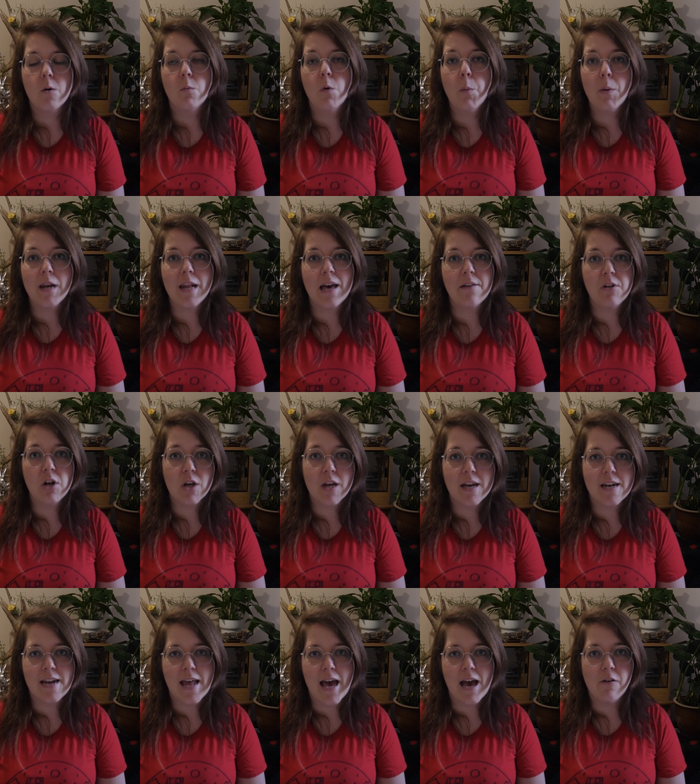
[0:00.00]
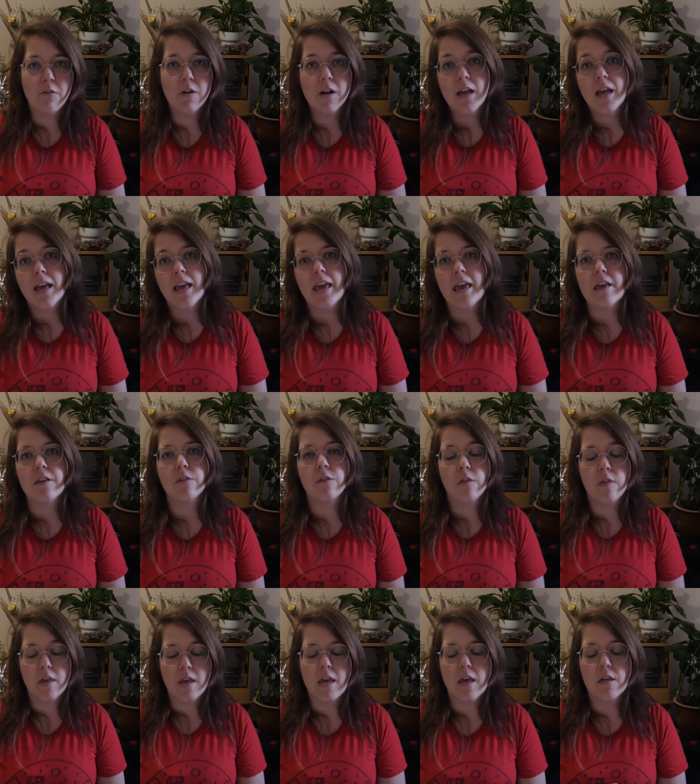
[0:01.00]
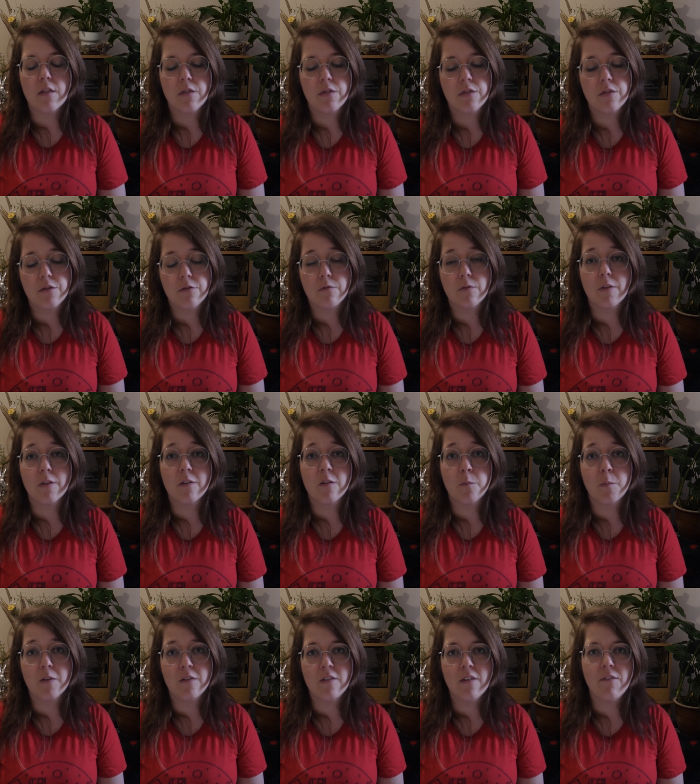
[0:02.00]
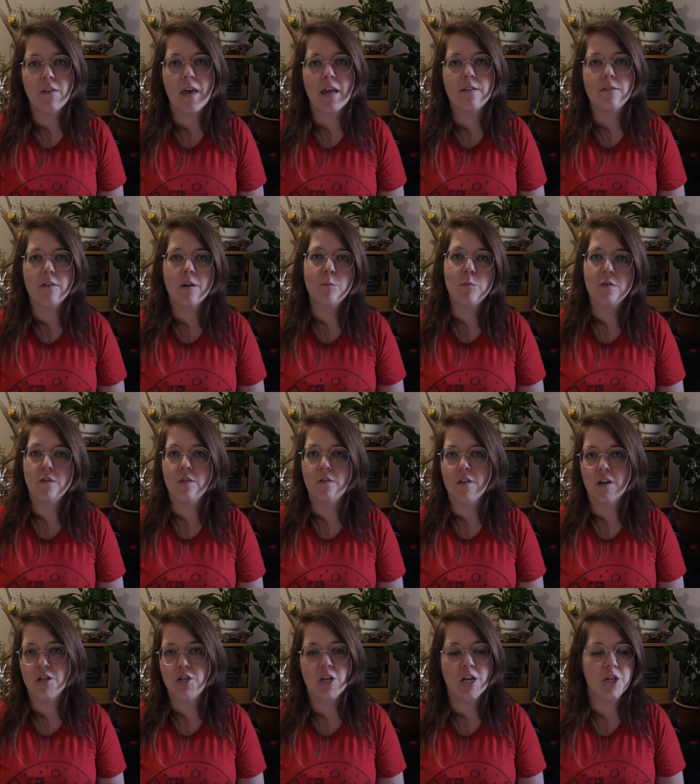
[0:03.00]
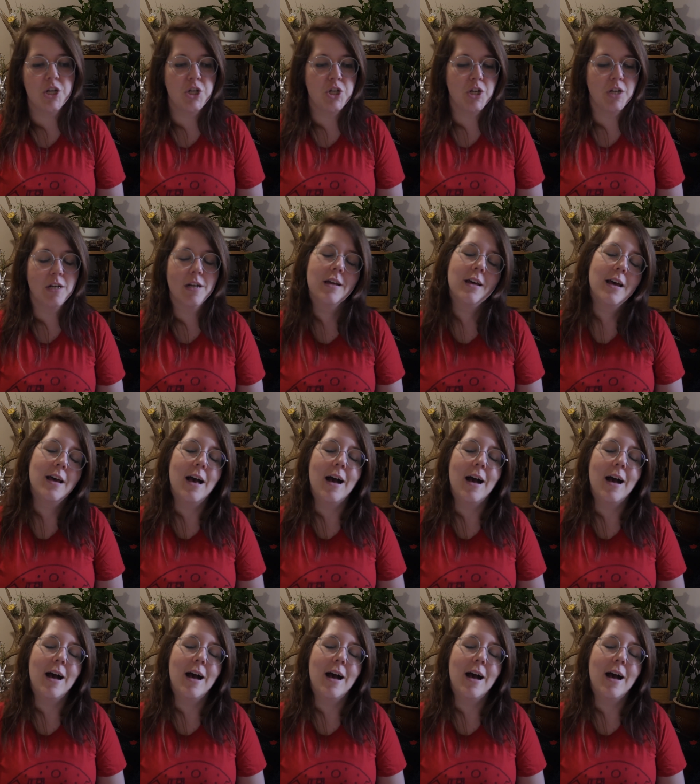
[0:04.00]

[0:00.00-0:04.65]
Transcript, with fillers: What we're gonna have a look at now is the specific enzymes in digestion,